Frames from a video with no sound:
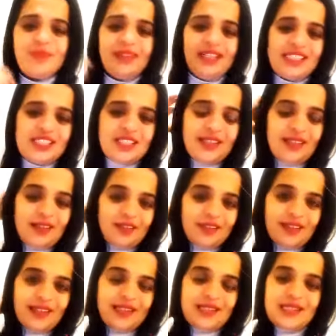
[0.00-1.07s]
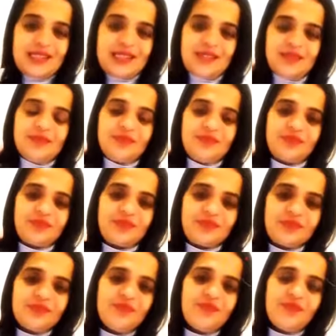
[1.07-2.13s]
blessed love yes
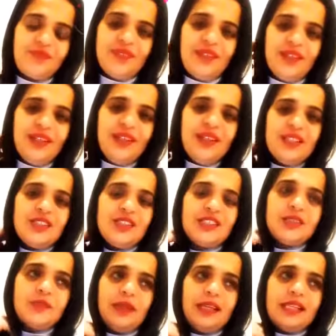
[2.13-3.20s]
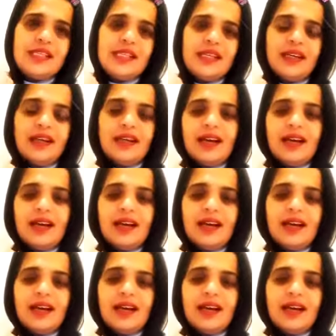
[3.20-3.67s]
so it's amazing